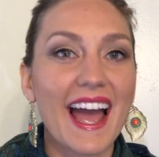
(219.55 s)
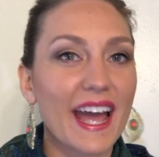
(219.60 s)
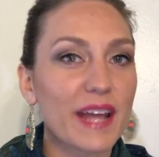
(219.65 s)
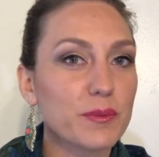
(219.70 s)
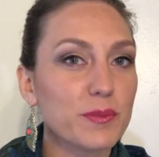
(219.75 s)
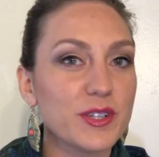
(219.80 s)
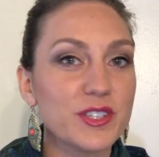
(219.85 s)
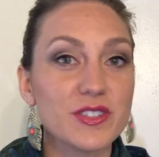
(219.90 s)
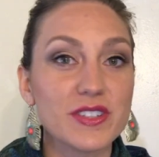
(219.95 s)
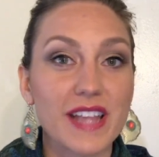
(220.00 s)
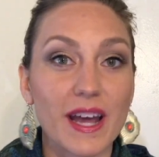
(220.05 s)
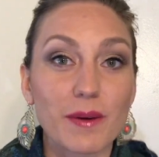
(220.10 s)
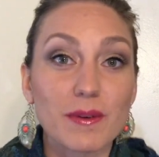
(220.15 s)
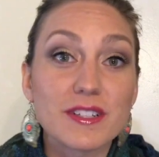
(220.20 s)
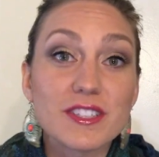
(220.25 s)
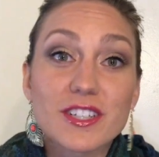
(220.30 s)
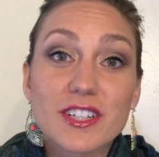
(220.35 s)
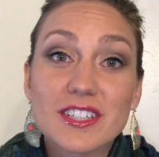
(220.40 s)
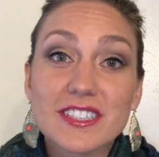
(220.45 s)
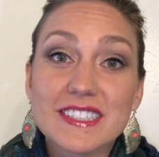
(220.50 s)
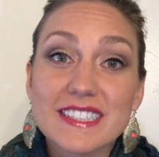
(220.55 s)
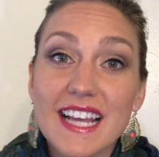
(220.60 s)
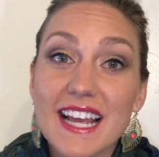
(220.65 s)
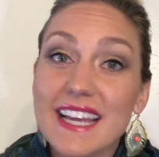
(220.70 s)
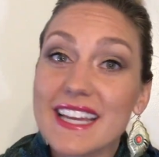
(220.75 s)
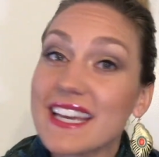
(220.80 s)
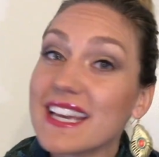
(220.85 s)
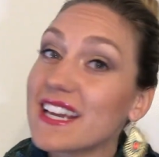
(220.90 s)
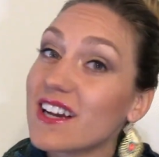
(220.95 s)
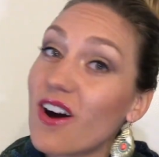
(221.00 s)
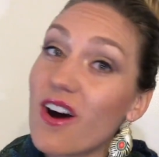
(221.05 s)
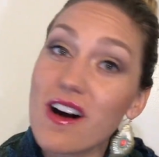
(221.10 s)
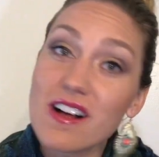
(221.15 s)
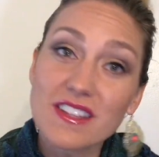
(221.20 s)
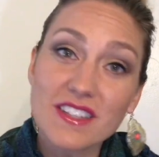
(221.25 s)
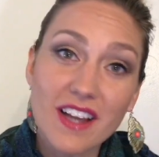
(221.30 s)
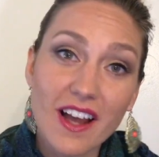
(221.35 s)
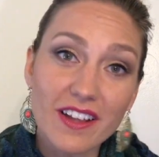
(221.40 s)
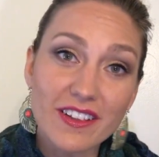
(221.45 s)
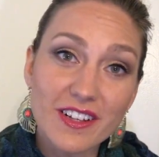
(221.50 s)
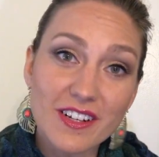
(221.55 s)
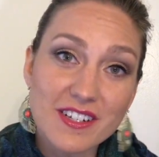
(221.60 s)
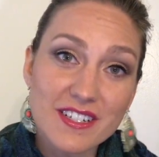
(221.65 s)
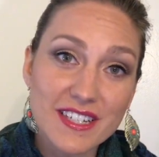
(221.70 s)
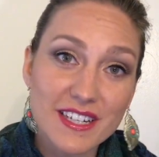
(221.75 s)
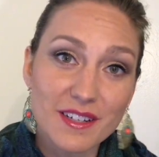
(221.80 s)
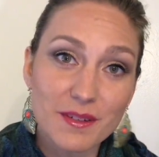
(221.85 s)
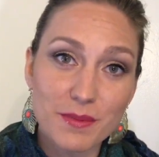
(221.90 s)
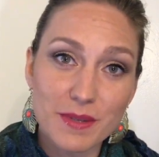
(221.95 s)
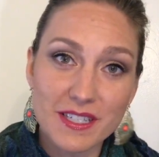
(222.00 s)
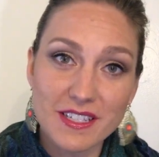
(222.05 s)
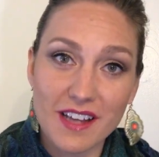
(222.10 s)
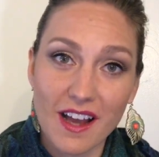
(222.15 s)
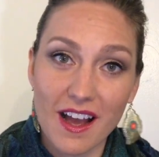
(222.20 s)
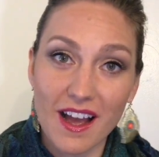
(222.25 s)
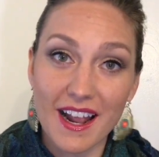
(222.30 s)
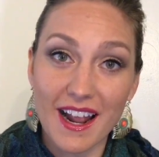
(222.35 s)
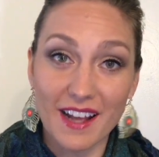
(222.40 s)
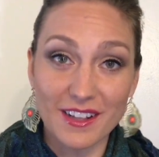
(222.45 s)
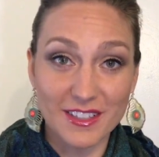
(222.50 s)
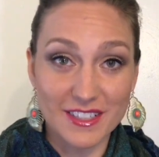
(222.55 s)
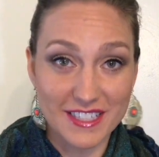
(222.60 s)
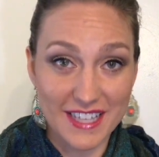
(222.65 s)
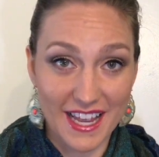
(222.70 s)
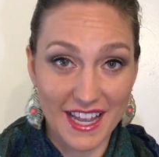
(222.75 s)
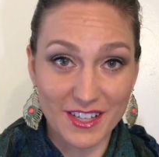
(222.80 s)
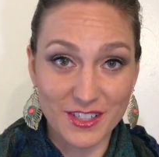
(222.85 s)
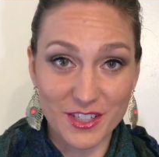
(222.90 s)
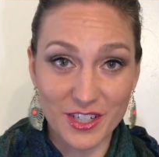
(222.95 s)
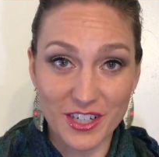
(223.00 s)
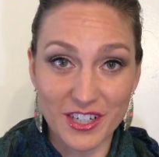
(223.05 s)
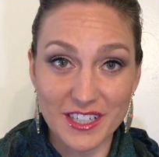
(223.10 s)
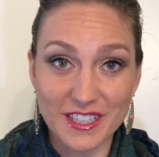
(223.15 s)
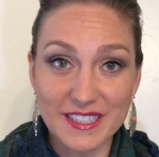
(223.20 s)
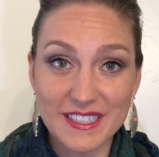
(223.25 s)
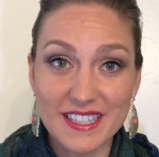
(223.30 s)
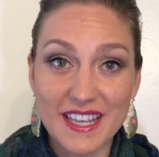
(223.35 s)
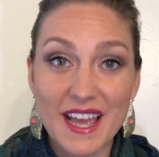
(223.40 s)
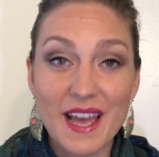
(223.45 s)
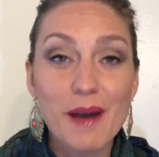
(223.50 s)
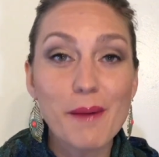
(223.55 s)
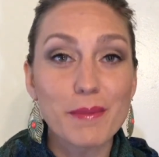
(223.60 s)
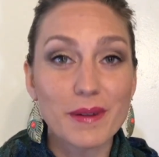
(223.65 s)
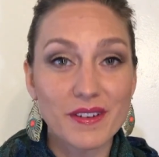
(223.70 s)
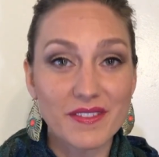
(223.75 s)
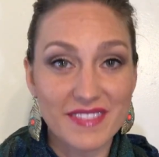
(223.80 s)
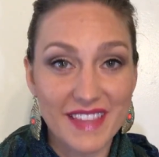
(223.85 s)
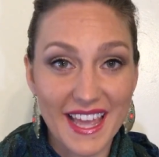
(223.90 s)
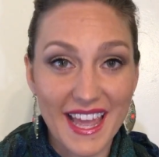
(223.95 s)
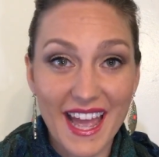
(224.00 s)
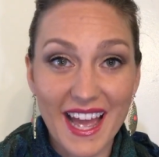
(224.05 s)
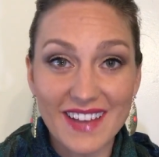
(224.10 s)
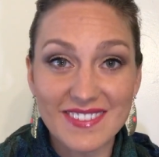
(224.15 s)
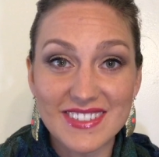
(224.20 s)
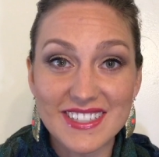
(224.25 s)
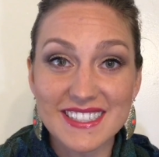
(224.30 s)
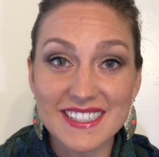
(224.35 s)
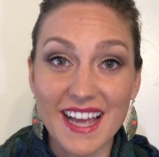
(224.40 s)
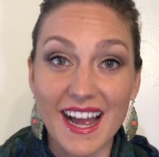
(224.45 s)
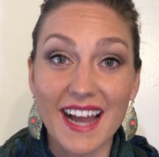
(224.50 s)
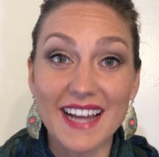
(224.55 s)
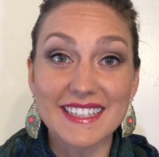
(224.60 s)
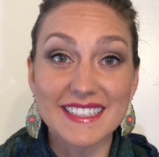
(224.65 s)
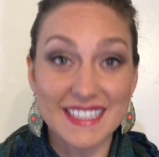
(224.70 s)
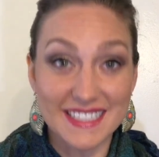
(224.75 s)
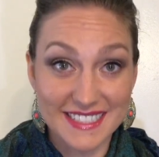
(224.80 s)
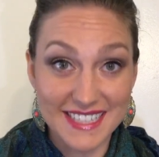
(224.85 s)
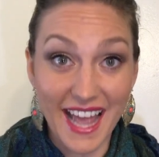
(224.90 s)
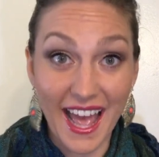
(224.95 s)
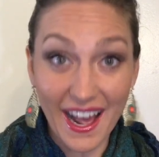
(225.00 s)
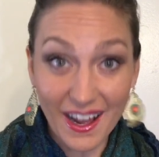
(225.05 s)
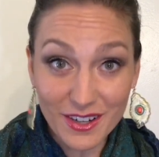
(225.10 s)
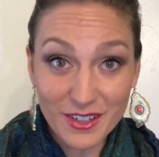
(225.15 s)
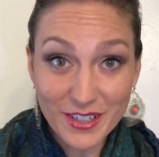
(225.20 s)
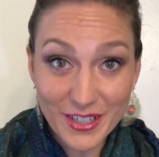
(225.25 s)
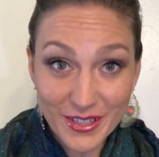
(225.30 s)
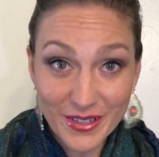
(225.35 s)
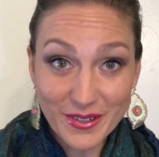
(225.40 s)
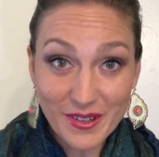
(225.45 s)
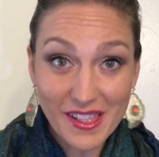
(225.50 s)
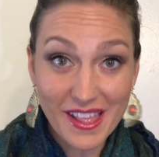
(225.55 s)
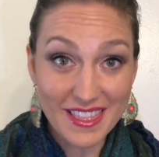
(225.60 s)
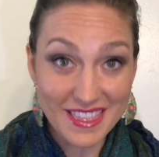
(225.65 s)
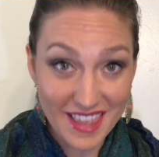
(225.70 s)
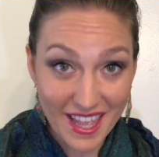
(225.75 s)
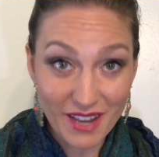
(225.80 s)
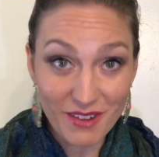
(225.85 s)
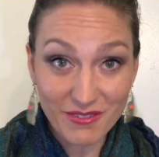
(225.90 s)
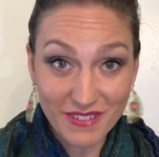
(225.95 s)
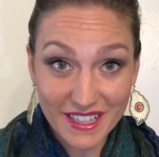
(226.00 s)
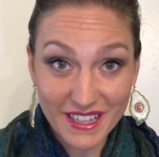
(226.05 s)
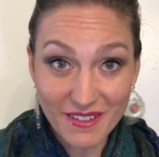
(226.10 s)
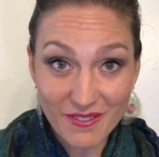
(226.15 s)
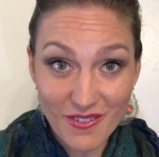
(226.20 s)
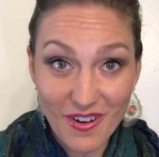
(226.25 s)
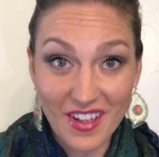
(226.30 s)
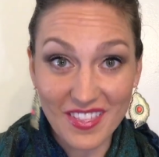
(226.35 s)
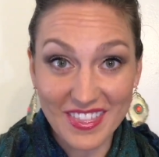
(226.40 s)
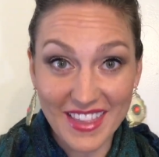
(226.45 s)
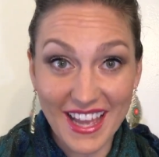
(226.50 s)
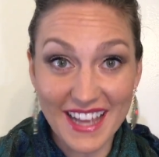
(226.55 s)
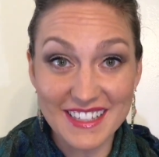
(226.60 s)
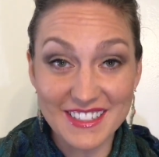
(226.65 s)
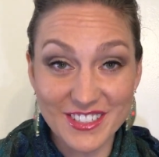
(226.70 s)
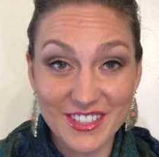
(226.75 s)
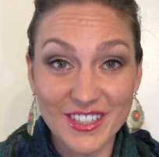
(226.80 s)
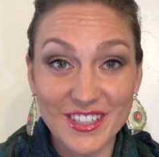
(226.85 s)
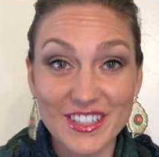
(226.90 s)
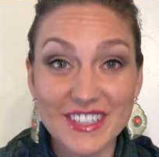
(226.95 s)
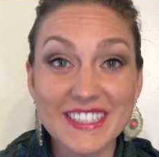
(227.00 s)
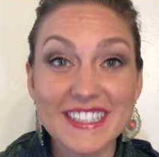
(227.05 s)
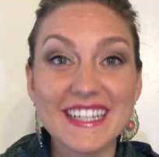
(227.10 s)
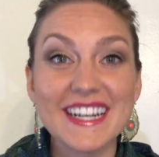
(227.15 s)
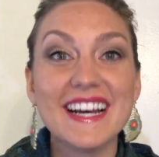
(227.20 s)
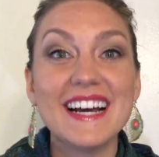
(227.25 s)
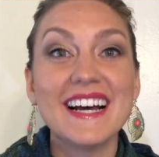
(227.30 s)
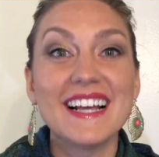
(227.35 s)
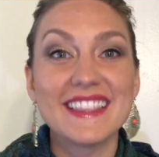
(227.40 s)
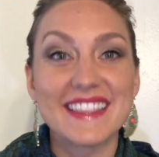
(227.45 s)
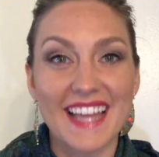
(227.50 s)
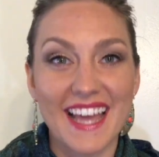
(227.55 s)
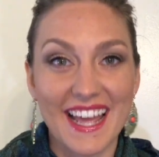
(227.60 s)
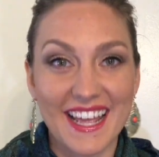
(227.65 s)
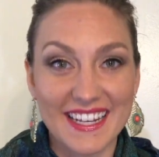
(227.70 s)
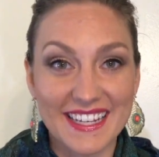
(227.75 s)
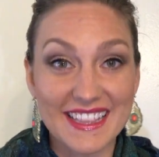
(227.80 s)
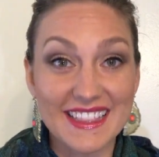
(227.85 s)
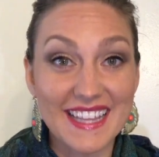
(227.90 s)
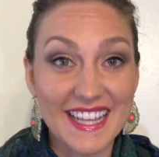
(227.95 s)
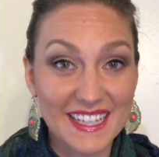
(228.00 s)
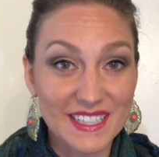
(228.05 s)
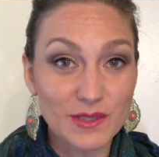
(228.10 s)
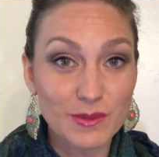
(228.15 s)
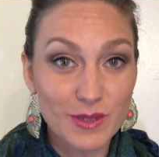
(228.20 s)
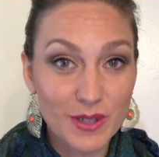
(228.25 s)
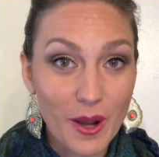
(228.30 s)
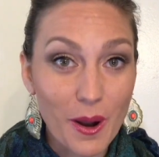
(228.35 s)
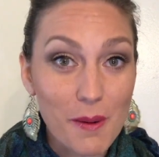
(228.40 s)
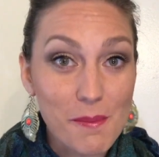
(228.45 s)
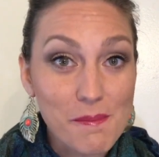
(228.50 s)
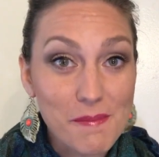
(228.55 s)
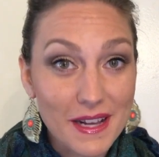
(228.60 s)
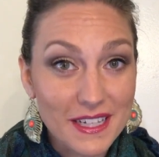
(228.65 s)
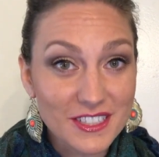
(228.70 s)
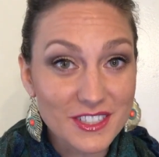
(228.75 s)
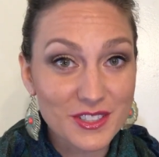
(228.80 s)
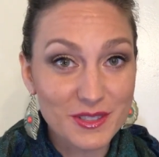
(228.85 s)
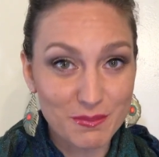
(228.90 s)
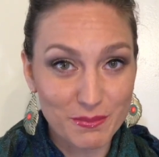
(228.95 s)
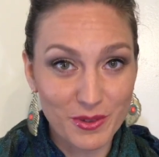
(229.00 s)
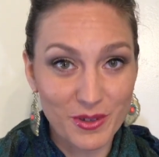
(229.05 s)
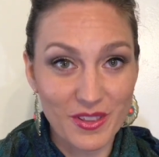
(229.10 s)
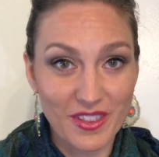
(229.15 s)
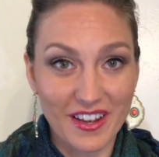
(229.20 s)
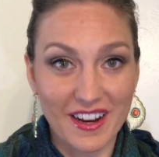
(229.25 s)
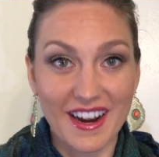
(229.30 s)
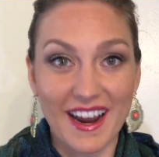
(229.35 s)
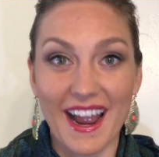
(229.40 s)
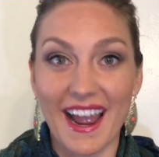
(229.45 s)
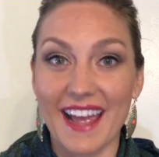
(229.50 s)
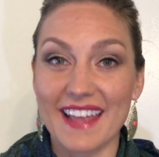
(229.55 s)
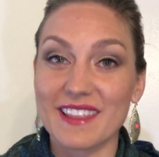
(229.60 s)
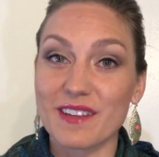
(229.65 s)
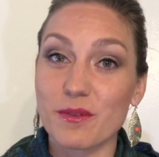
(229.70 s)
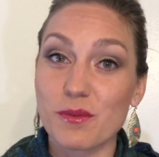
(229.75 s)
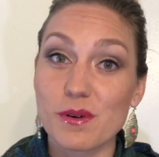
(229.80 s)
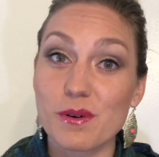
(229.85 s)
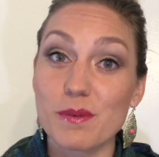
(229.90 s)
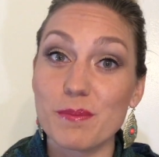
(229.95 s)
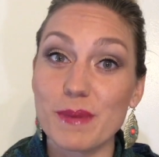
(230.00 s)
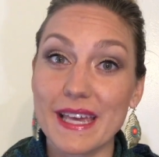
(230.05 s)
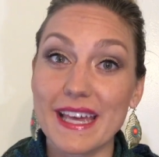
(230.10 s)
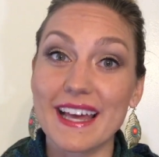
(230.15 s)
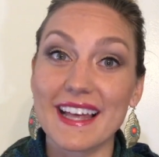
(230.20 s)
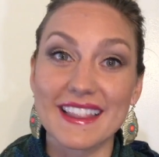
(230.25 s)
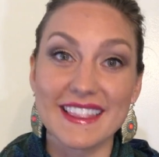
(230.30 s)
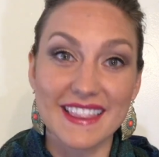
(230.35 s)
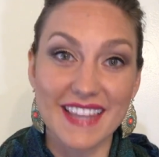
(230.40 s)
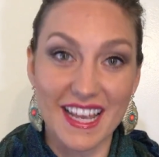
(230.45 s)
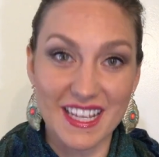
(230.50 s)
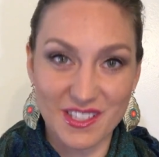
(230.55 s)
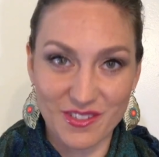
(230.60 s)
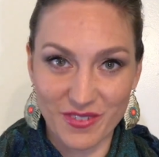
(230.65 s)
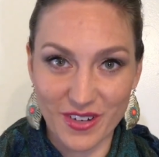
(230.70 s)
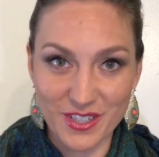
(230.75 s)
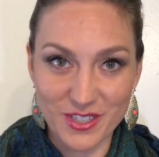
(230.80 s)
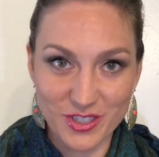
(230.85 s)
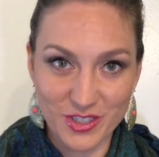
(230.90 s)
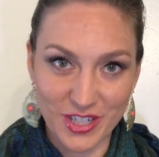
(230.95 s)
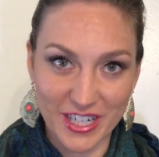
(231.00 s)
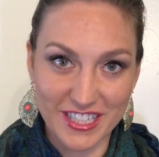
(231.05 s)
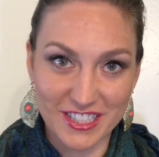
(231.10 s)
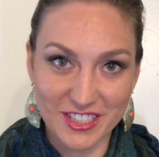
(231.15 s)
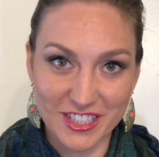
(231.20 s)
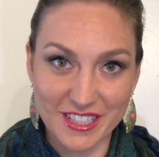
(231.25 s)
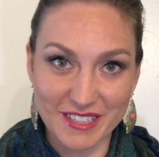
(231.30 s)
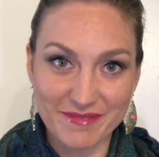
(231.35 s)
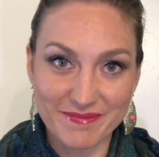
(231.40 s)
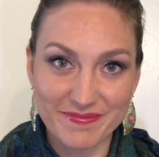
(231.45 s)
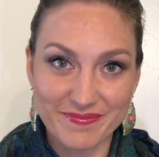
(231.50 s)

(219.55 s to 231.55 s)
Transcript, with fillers: And we do that with turn taking. All toddlers need to be taught how to take turns, but if they have a sign to tell you that they really want that turn, then things will go much smoother and there will be less frustration.